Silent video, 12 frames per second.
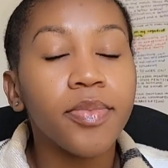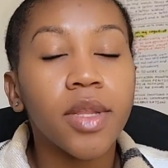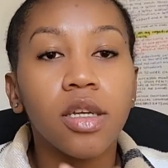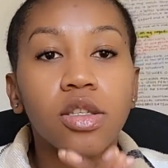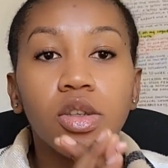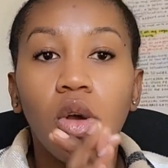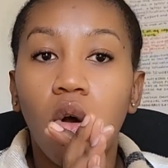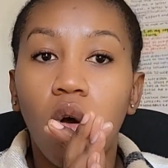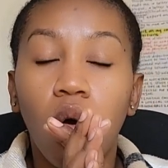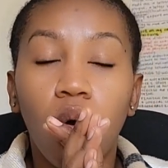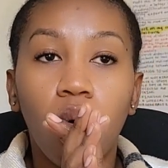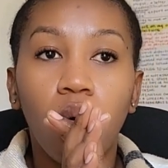
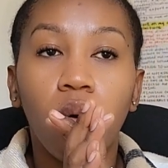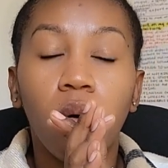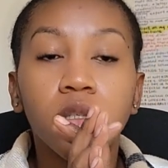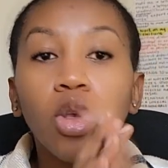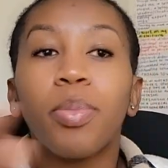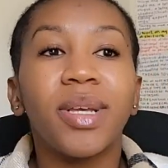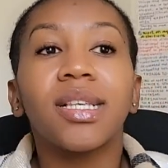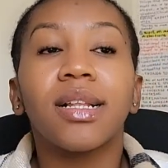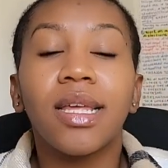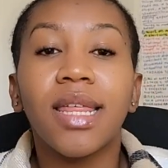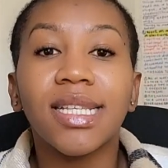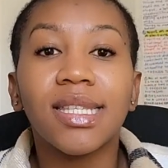So
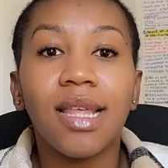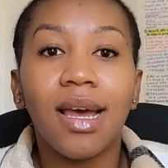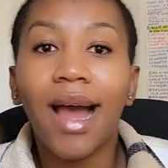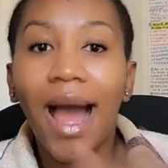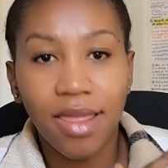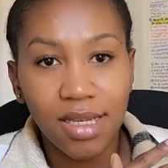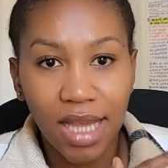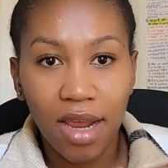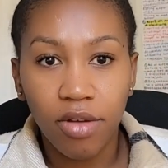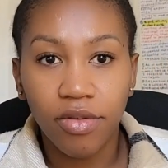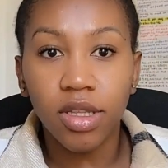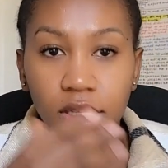basically that's the other side of it,